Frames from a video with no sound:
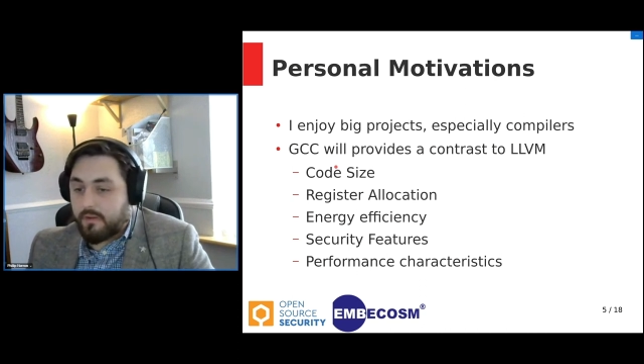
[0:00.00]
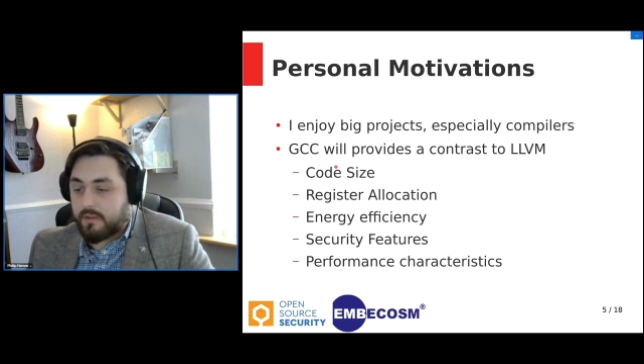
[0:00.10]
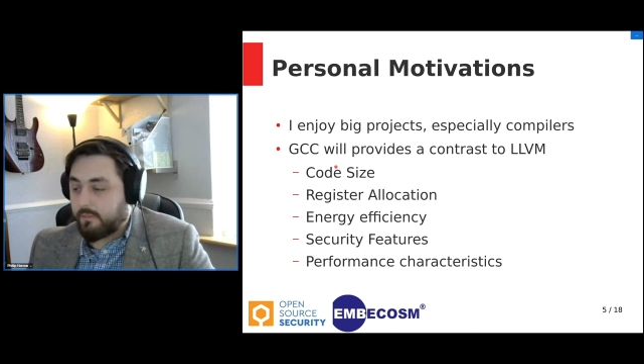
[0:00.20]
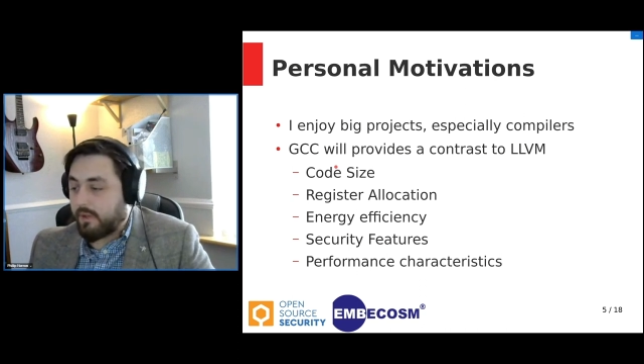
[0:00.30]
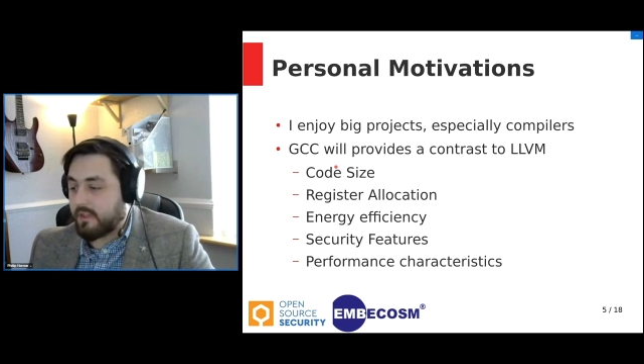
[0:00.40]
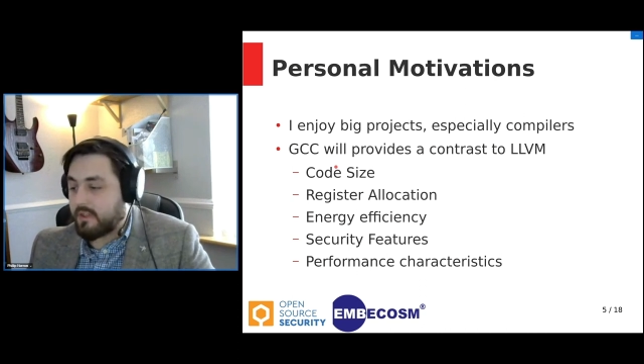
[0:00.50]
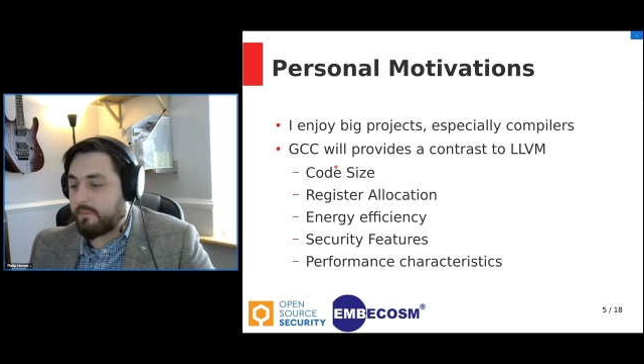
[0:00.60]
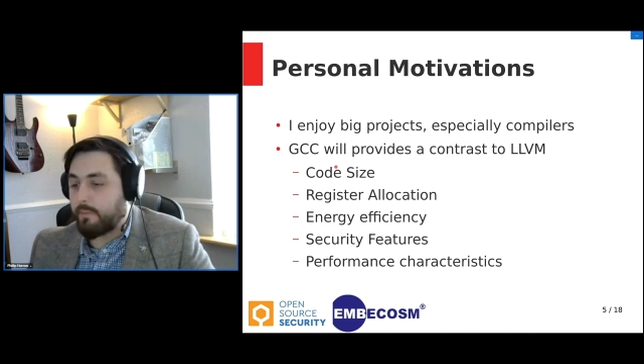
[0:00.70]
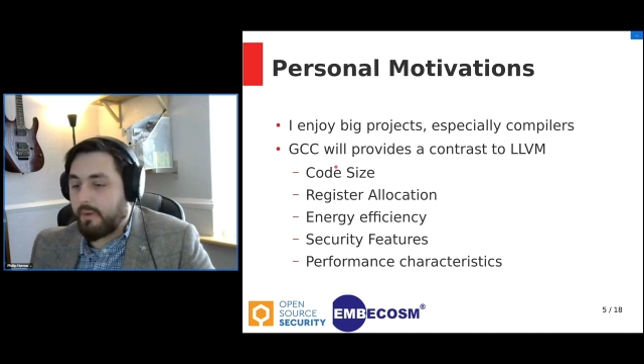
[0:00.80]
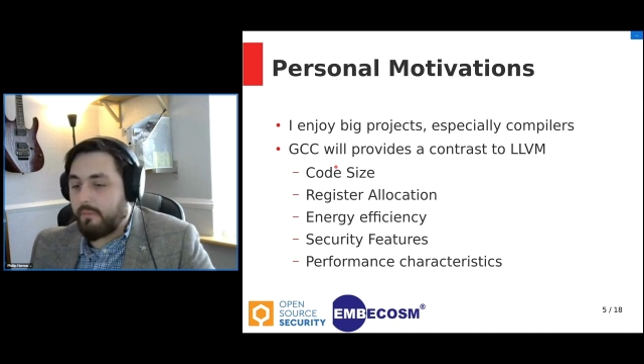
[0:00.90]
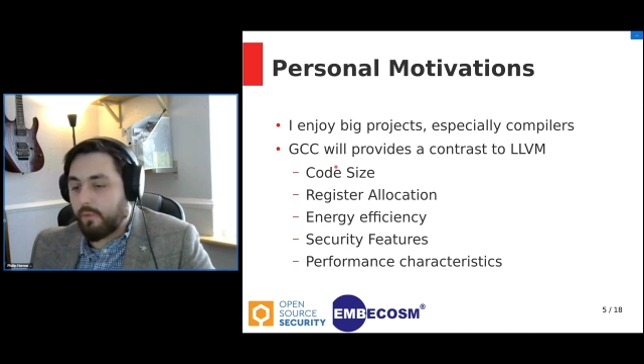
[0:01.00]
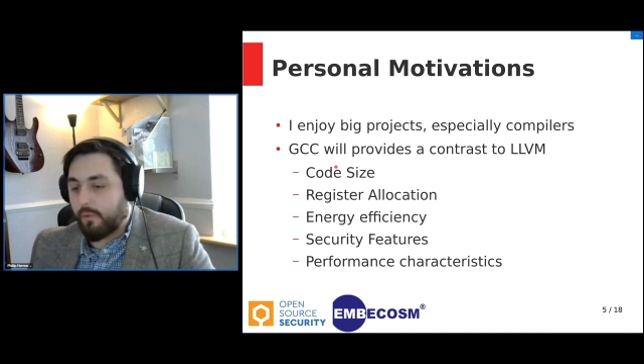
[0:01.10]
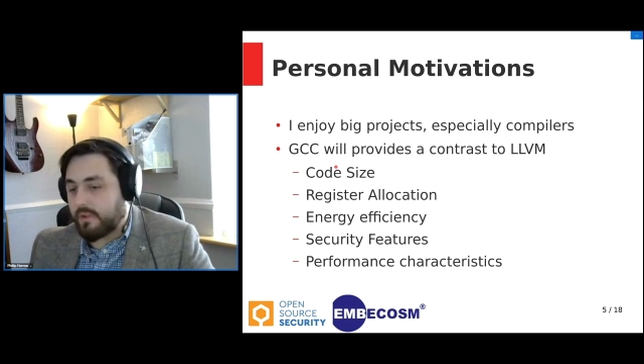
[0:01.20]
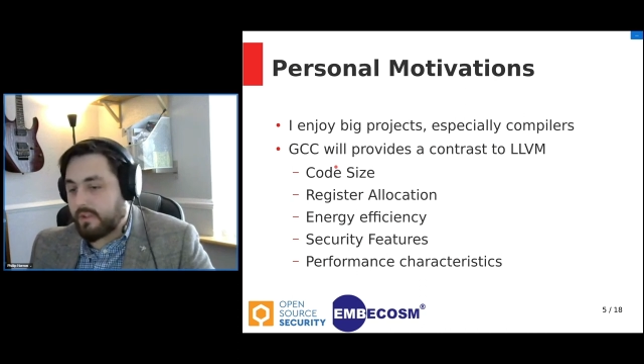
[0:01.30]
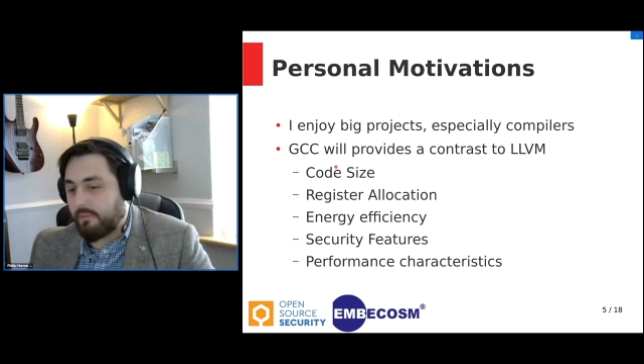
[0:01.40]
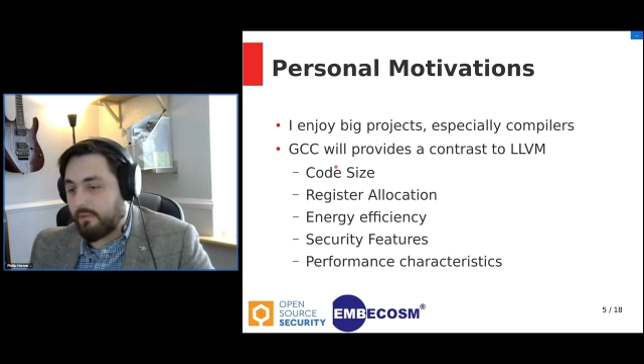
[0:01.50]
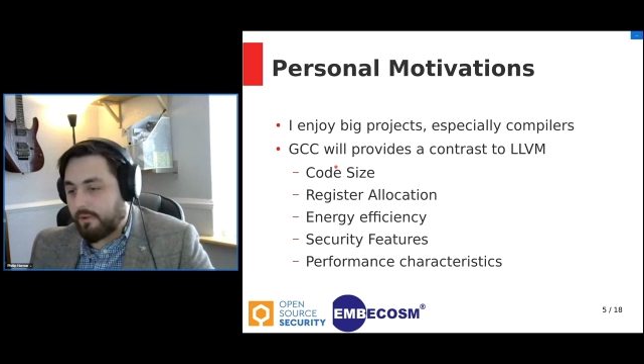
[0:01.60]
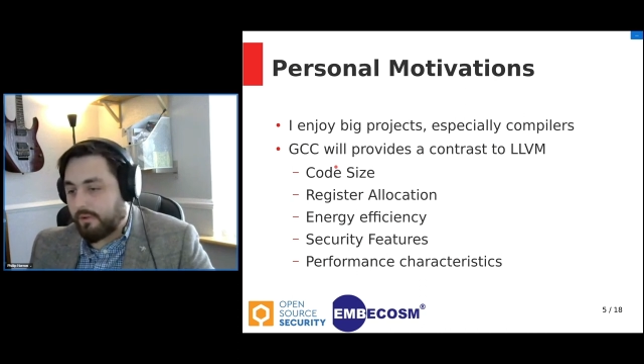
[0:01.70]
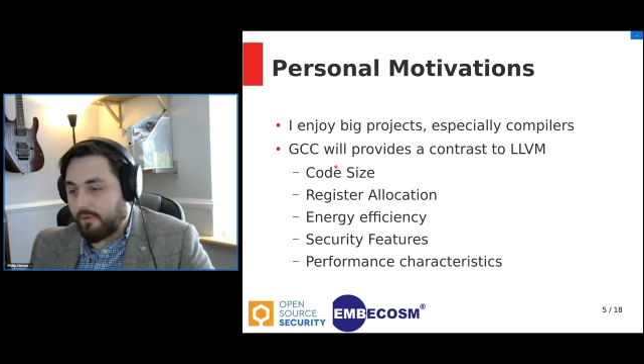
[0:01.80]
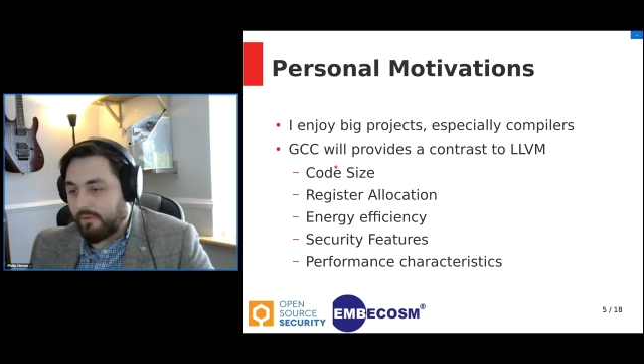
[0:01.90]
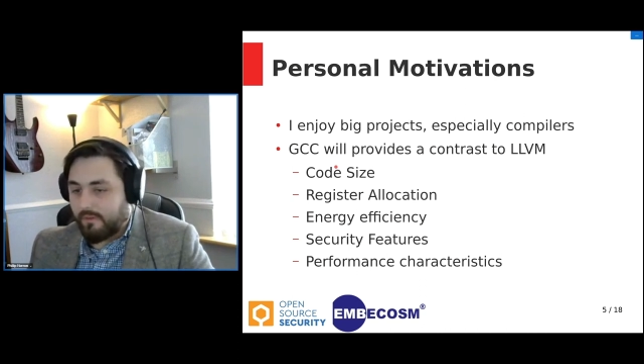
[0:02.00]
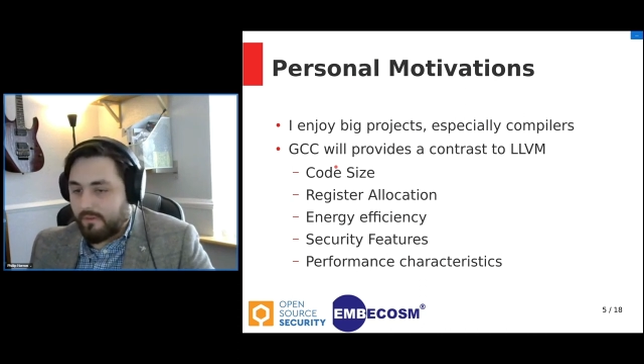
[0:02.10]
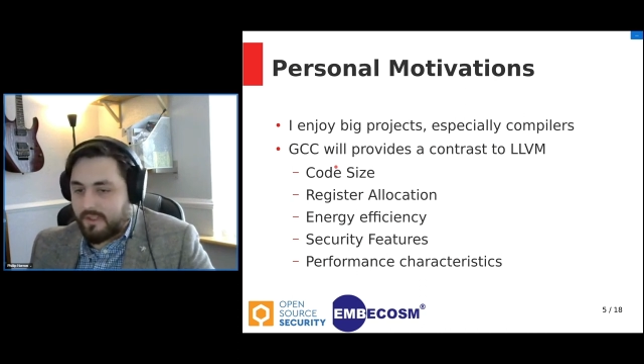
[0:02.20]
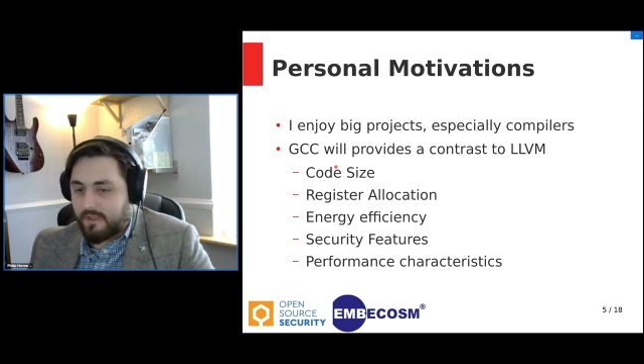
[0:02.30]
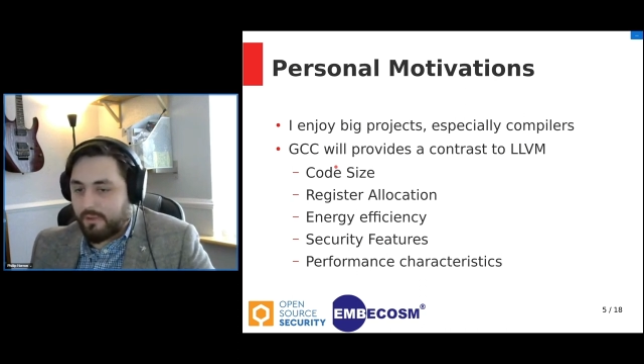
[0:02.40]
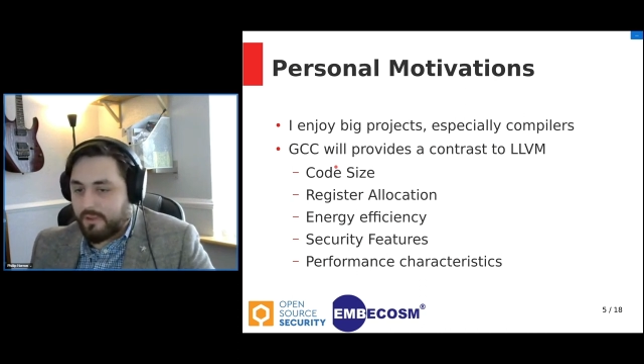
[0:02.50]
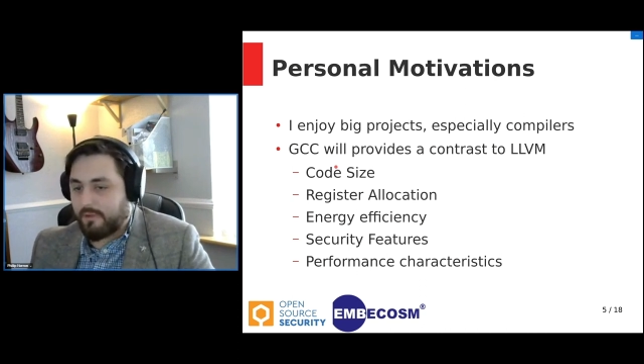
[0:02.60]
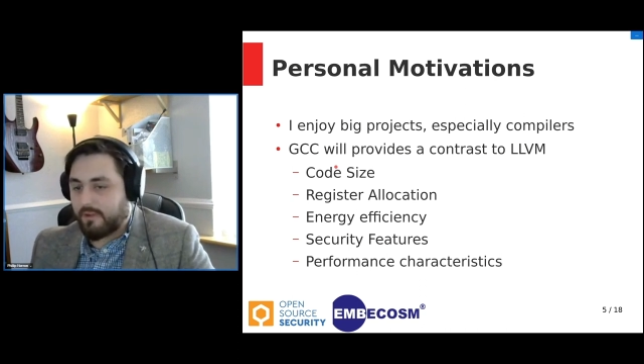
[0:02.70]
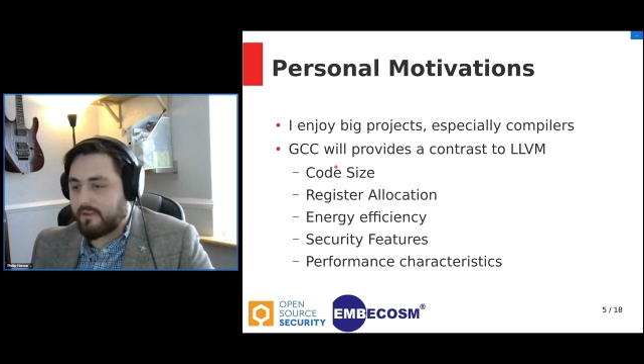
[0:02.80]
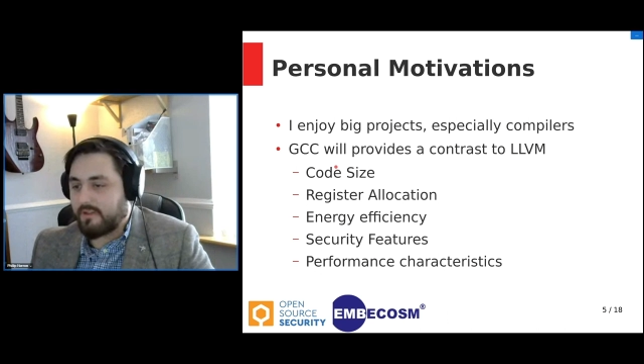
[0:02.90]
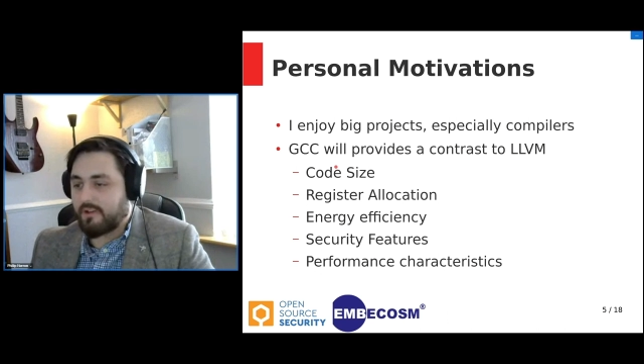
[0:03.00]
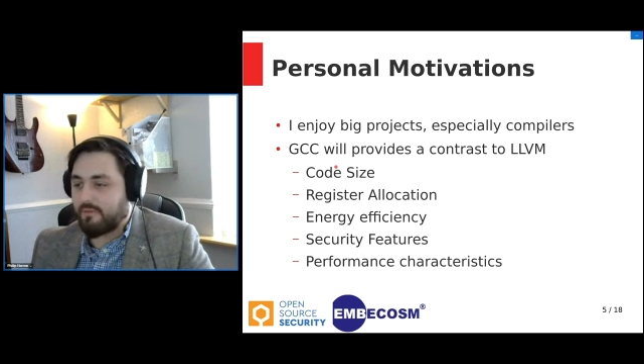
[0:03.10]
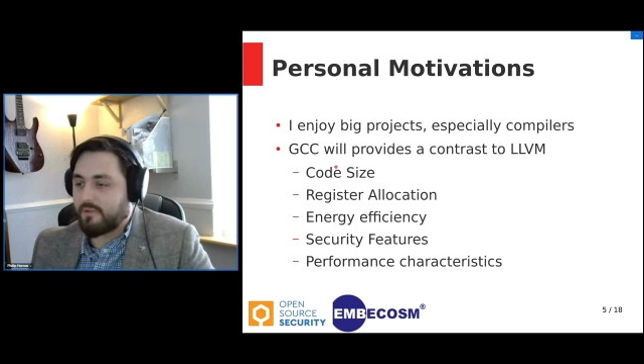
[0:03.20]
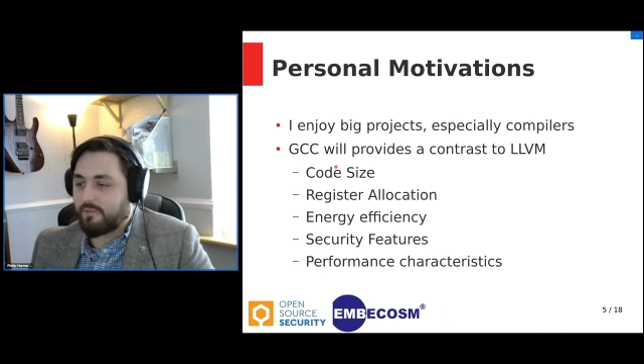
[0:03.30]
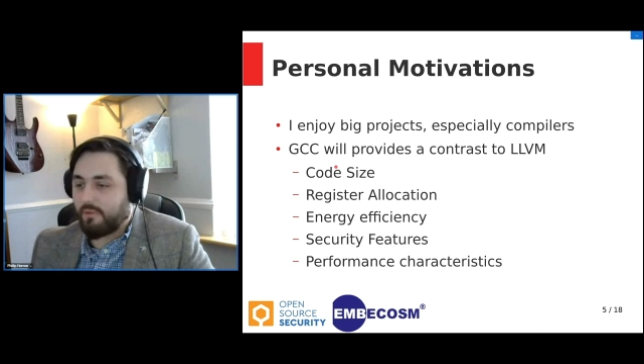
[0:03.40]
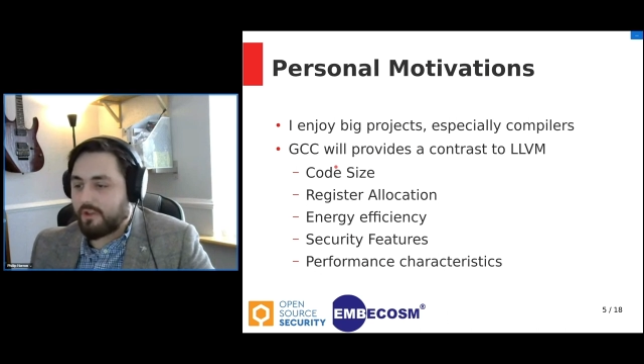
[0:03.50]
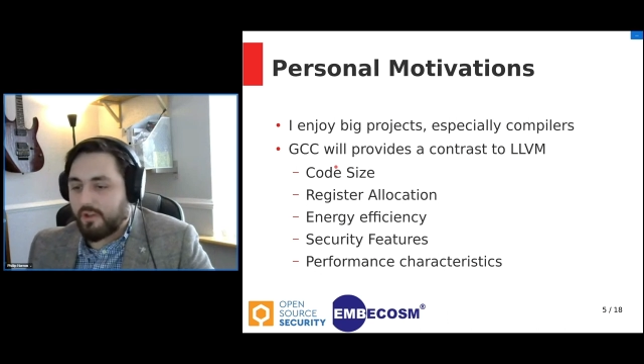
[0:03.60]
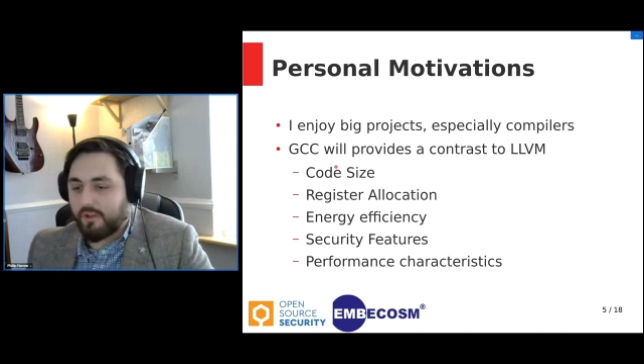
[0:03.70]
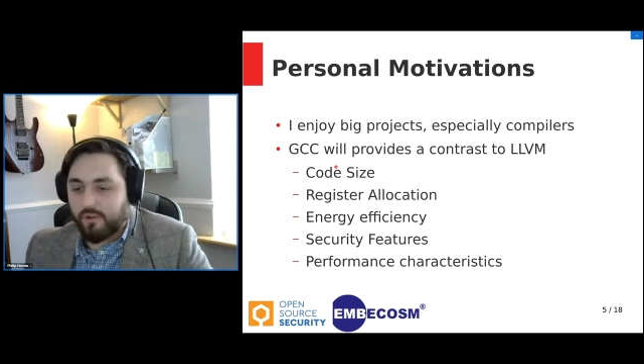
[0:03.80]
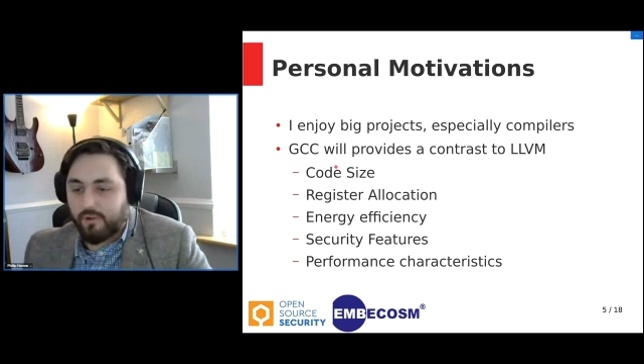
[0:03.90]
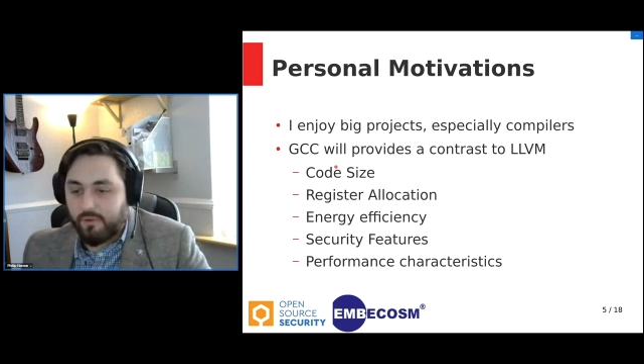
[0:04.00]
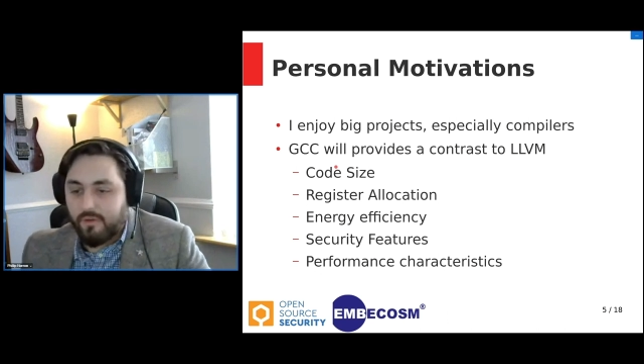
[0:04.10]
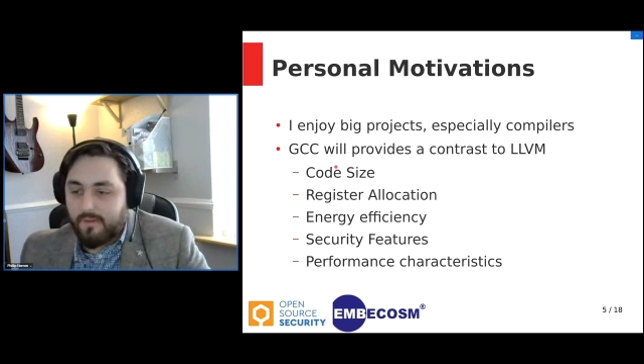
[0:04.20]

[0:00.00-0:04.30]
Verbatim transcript: something that's a bit more similar to C++ in terms of what you can do.